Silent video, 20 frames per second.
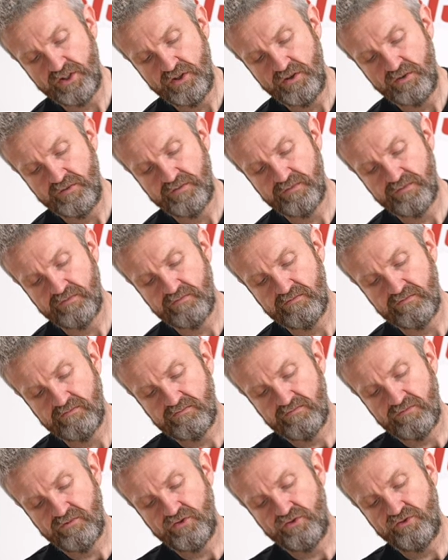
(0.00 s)
you've
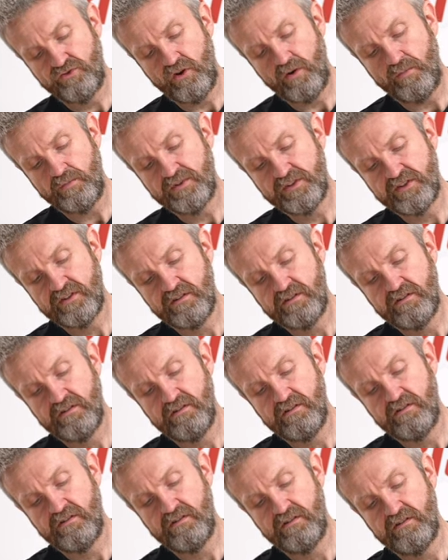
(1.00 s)
dropped
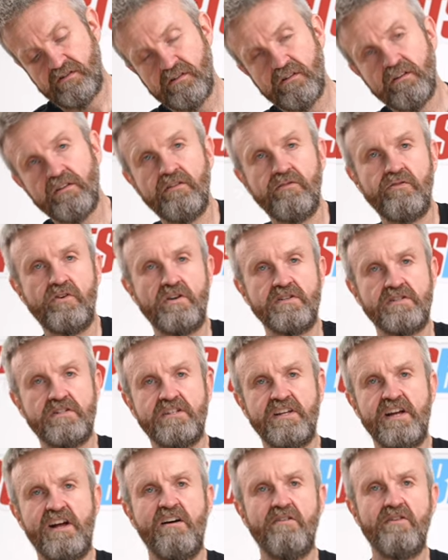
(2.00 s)
the visor
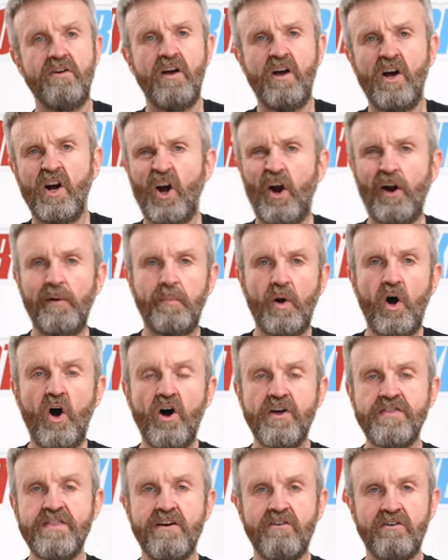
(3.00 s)
down, kind of
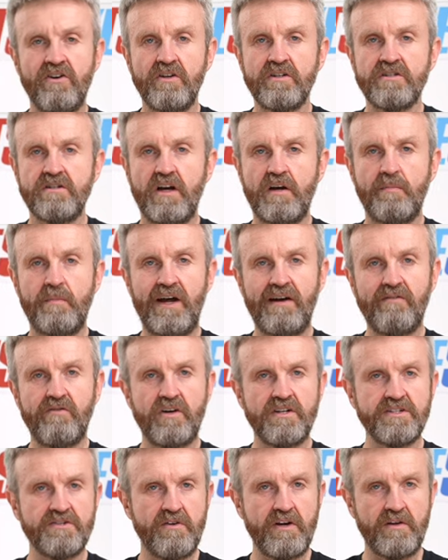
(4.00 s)
behind there, it looks like a black
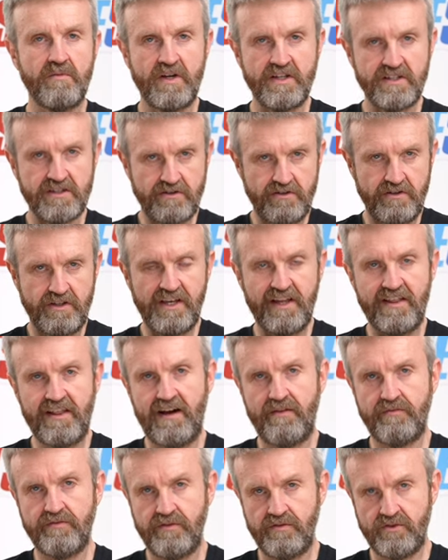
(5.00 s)
visor anyway, so you get
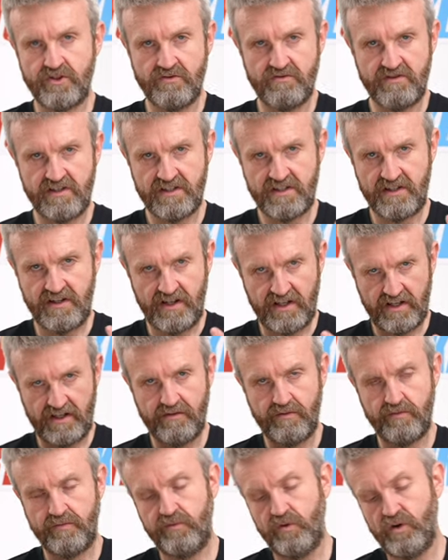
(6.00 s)
that futuristic,
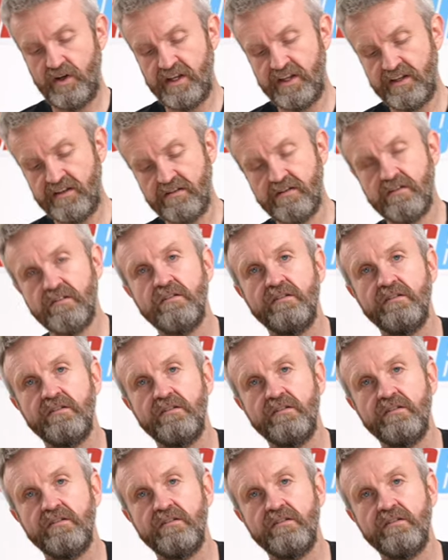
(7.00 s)
fully